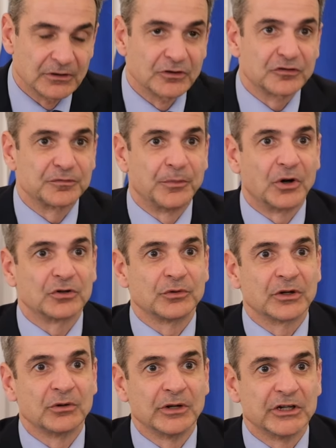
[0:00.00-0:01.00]
Smart
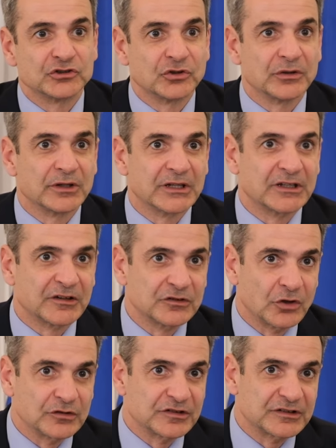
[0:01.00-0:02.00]
regulation that does
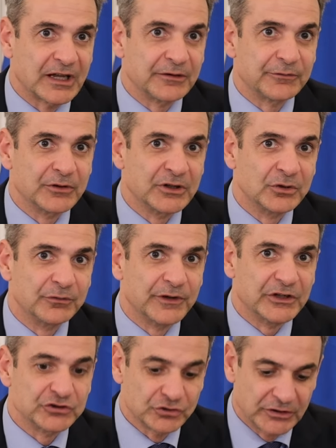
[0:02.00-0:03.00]
not stifle
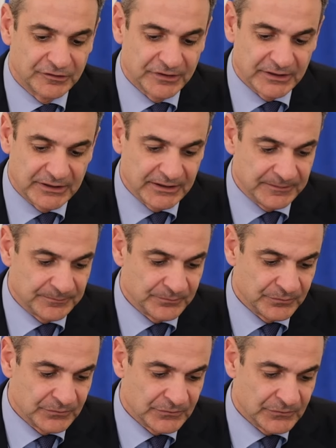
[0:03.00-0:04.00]
innovation is the key.
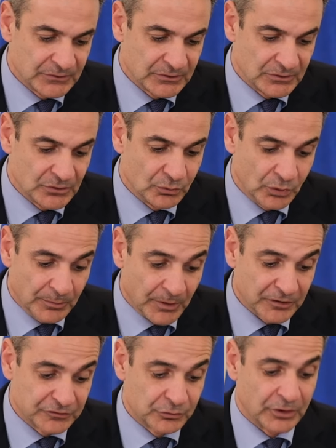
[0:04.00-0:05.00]
We
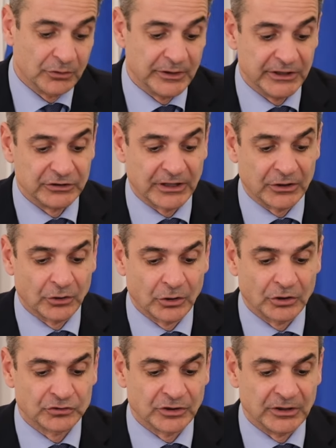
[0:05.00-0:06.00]
must regulate
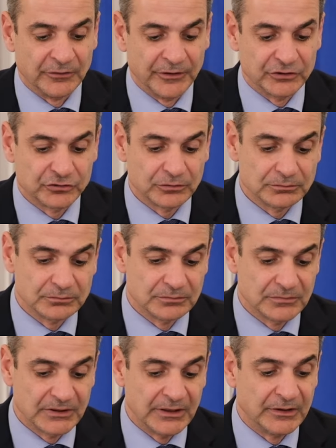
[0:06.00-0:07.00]
technological innovations
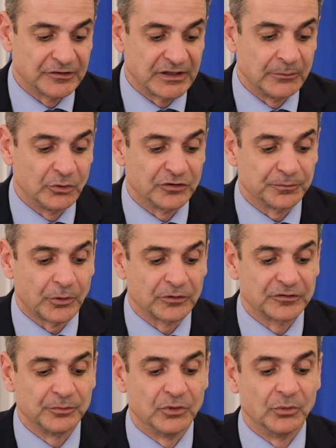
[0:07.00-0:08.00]
in the same
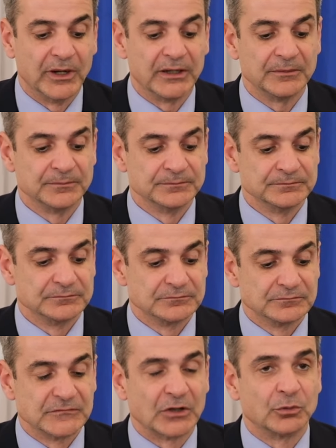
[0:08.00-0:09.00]
responsible way
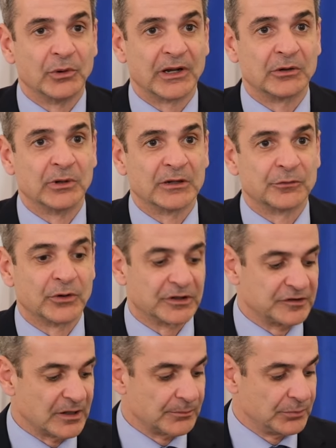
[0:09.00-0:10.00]
that we regulate, for
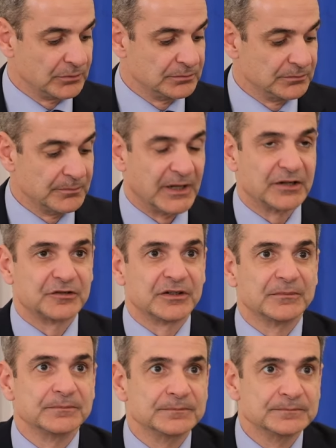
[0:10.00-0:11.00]
example,
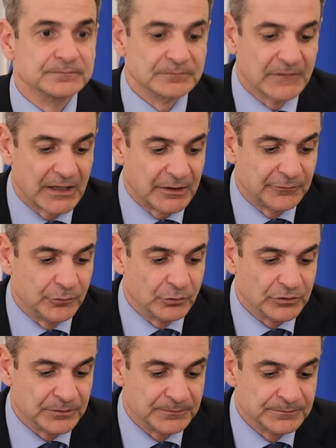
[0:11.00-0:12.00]
medicine and food.